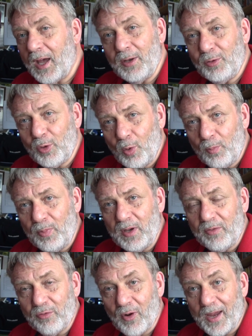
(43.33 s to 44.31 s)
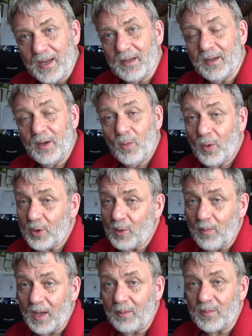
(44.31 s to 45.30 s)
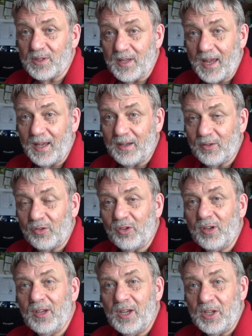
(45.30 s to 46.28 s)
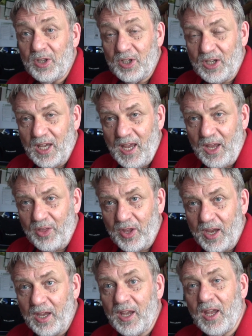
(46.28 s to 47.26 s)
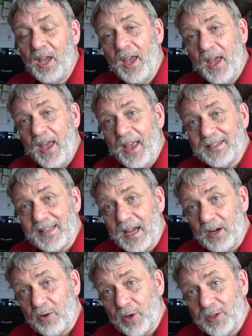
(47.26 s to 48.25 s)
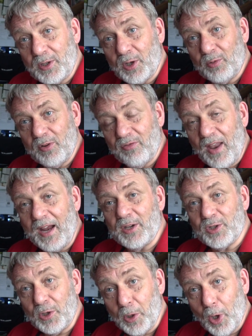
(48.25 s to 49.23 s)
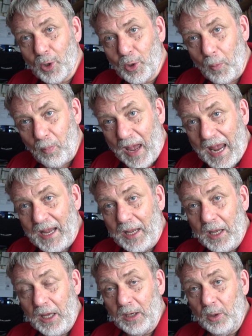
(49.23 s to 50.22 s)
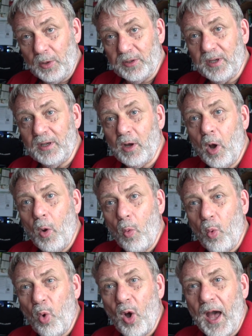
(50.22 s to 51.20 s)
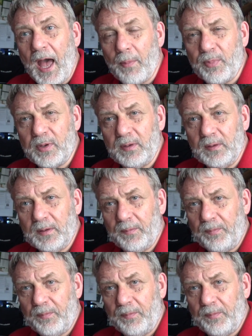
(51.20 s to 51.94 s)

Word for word: And don't be afraid when you make mistakes. The key thing is that critical reflection. Go back and look at it. What happened?